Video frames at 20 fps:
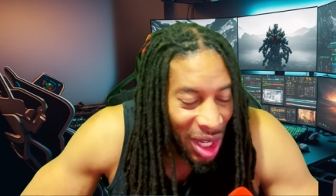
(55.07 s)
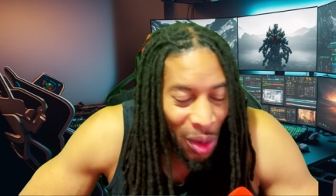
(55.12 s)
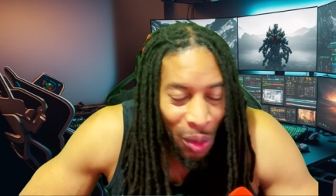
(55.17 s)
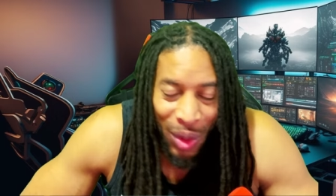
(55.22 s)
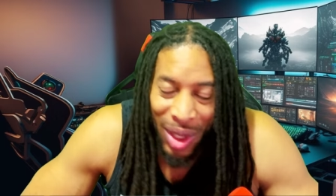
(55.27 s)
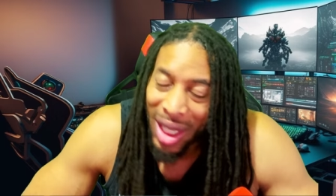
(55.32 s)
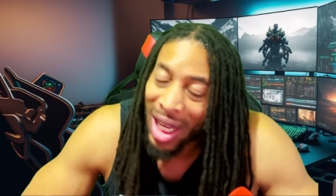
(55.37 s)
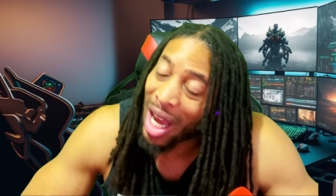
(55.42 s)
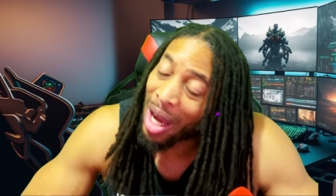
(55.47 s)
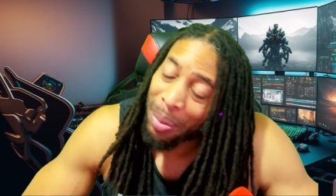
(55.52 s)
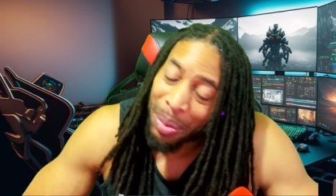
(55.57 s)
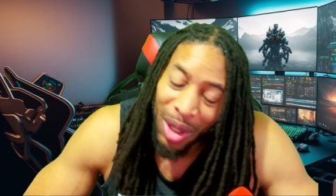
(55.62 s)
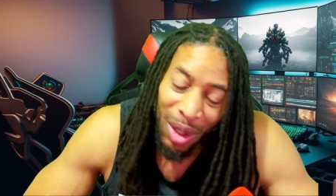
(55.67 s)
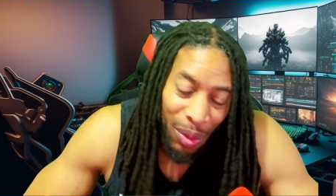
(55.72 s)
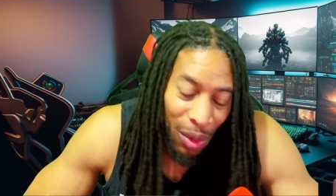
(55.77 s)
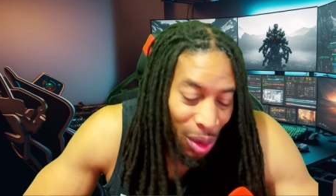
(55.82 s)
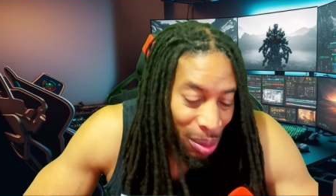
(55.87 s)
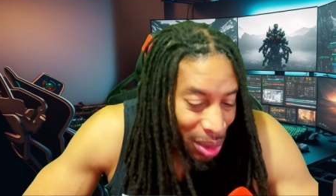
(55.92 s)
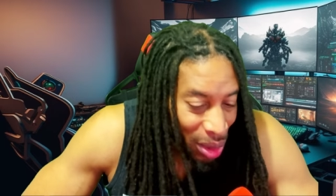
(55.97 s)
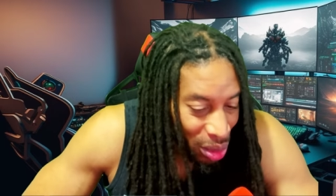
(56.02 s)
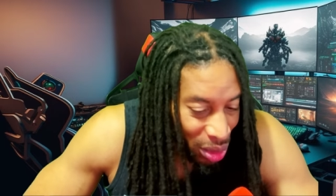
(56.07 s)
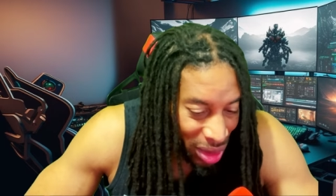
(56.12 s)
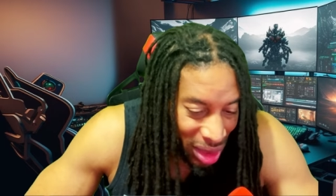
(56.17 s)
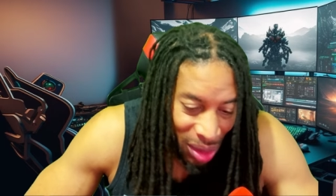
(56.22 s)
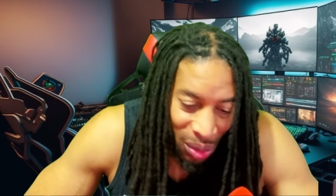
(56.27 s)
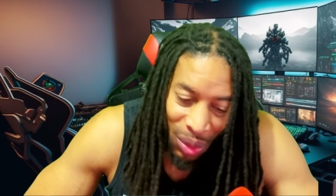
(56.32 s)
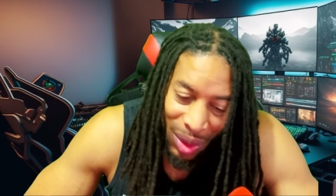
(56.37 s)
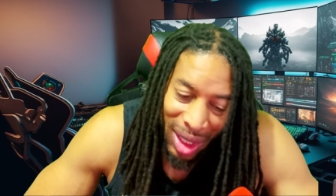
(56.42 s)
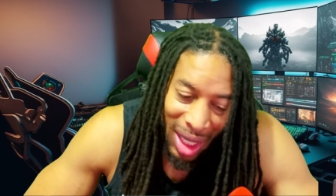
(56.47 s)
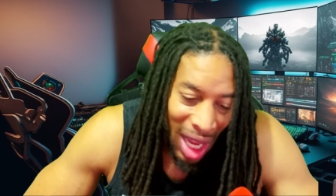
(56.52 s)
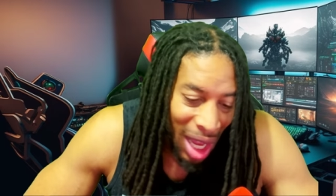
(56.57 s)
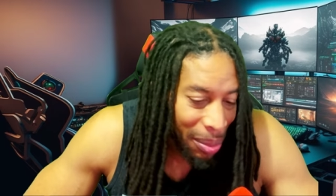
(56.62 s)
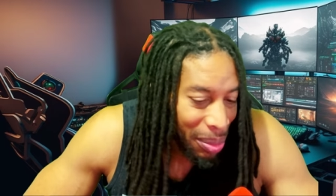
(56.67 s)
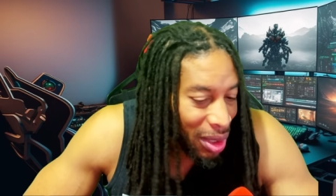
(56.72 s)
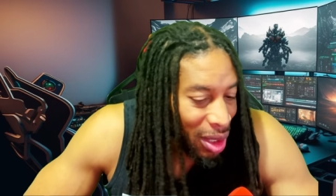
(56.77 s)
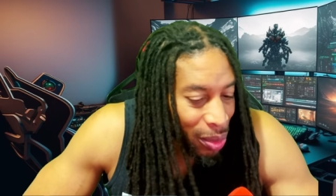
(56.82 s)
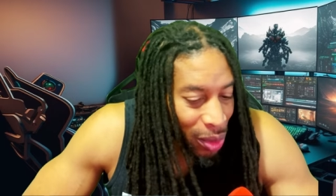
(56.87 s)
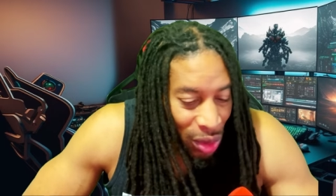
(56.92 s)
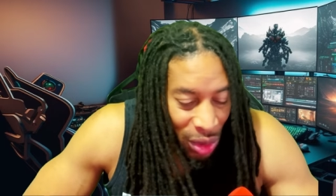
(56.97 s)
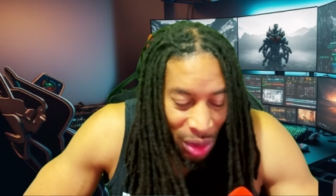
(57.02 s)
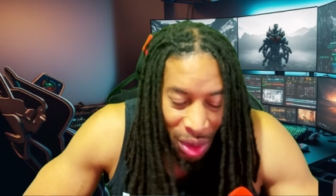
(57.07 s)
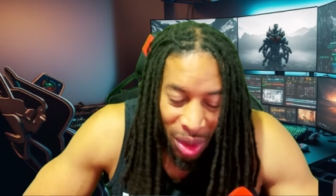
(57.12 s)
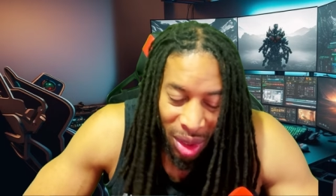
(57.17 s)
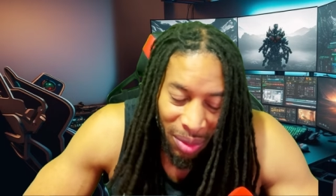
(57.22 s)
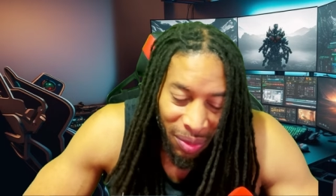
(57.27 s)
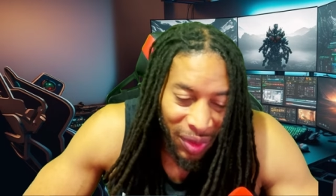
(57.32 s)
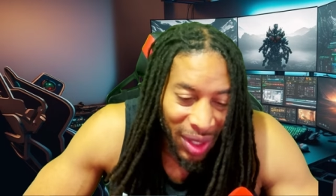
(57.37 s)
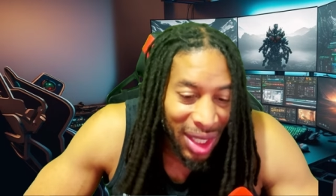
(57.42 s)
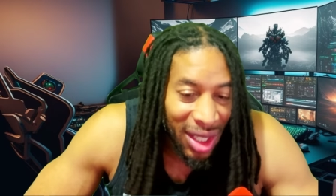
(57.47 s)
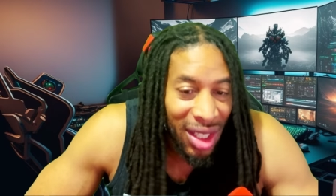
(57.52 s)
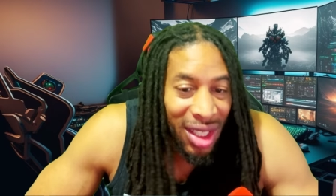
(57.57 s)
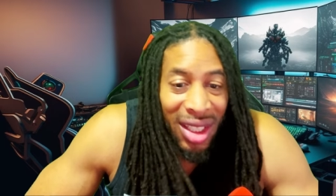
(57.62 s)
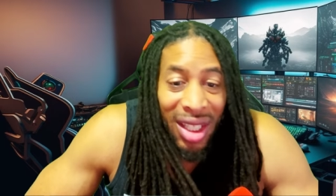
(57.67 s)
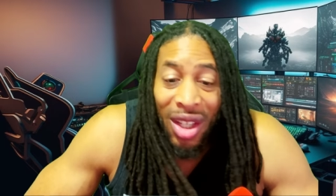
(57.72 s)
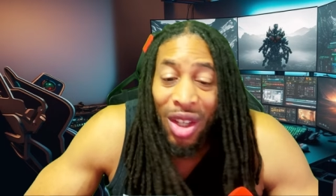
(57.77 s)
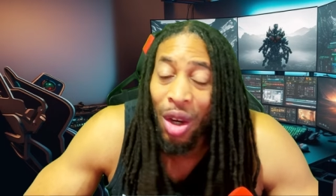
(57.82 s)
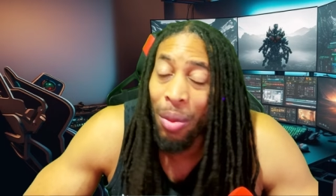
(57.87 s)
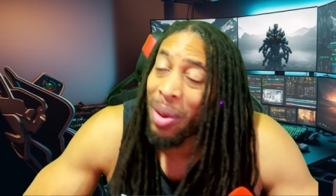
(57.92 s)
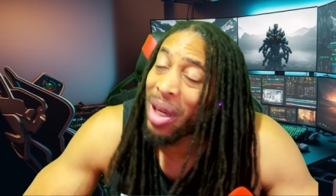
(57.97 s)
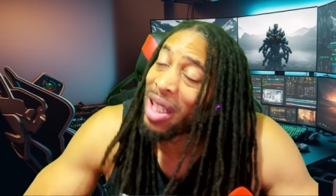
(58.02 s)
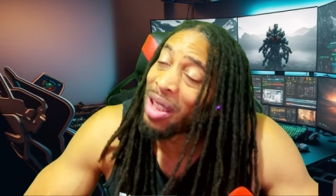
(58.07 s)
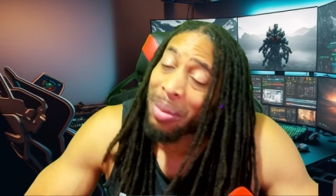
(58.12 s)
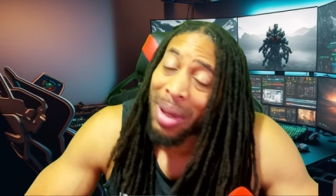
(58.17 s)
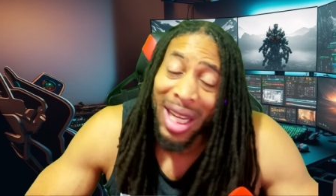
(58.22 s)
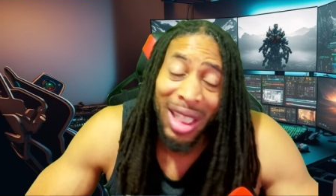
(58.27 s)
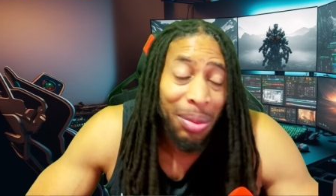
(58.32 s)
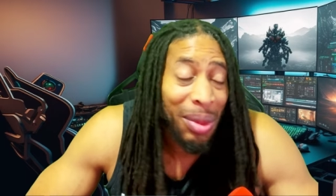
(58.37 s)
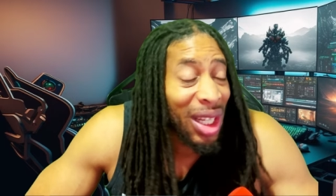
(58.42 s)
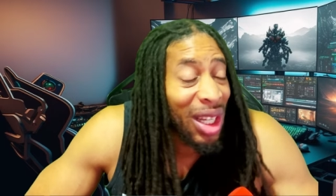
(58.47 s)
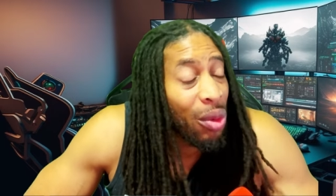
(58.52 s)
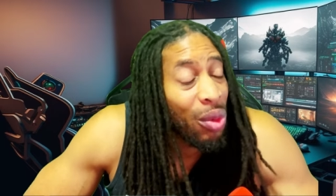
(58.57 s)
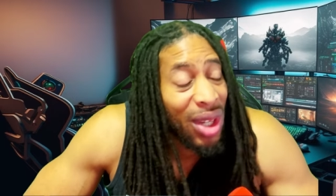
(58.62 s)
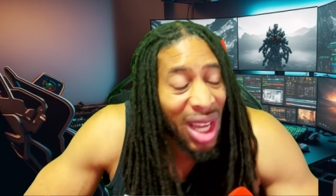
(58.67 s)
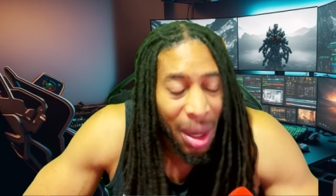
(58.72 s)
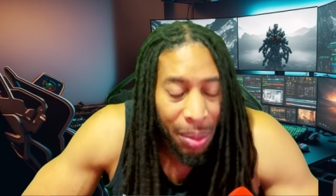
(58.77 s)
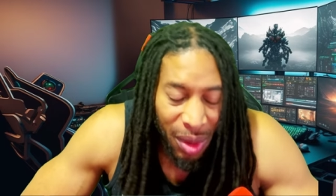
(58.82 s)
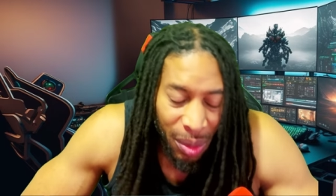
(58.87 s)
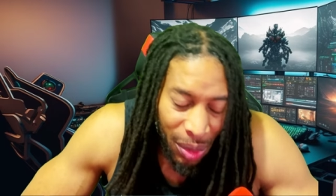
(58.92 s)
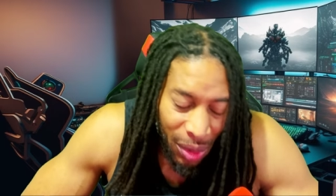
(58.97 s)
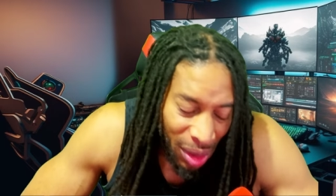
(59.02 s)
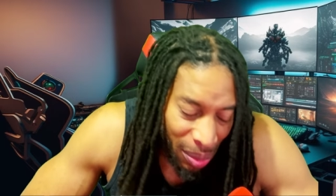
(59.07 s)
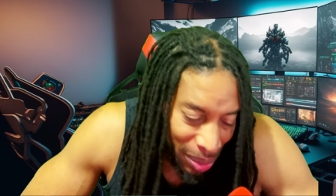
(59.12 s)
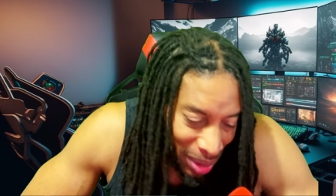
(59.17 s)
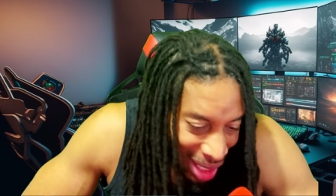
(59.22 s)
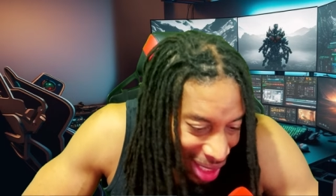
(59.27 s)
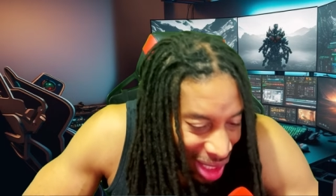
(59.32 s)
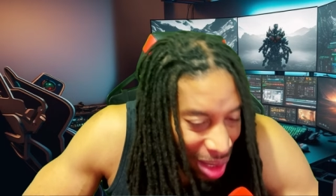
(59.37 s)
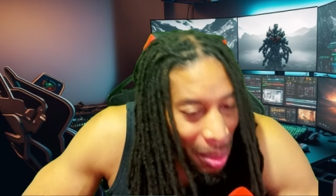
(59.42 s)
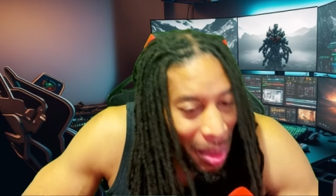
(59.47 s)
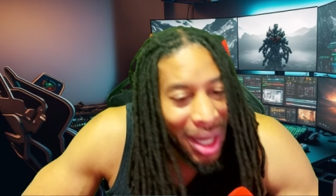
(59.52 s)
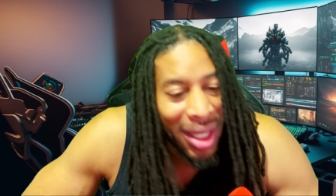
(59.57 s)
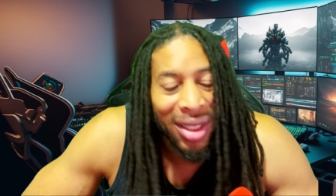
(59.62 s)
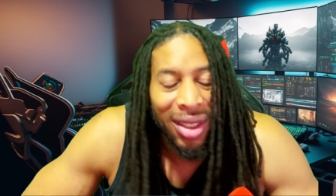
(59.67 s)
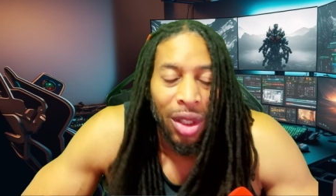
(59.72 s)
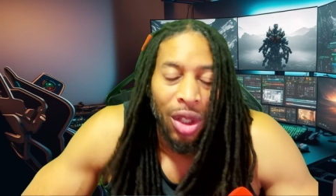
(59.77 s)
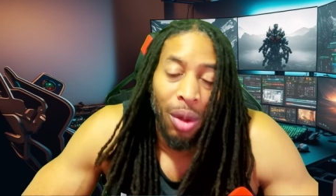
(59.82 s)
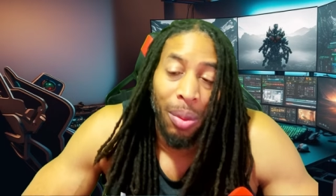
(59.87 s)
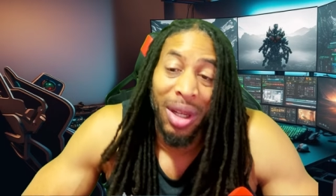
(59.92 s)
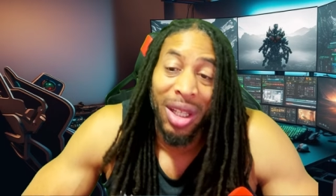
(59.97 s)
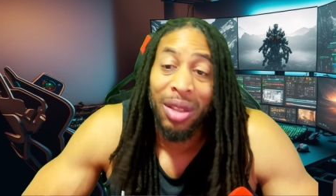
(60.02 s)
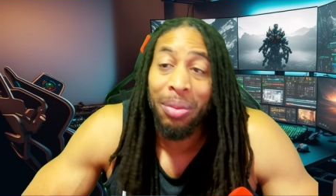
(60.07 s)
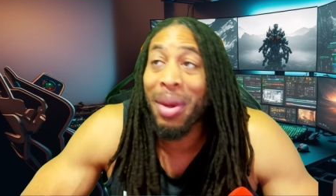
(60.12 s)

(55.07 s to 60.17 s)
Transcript: We got people boosting, we got people circumventing the skill based matchmaking, we got people complaining about the skill based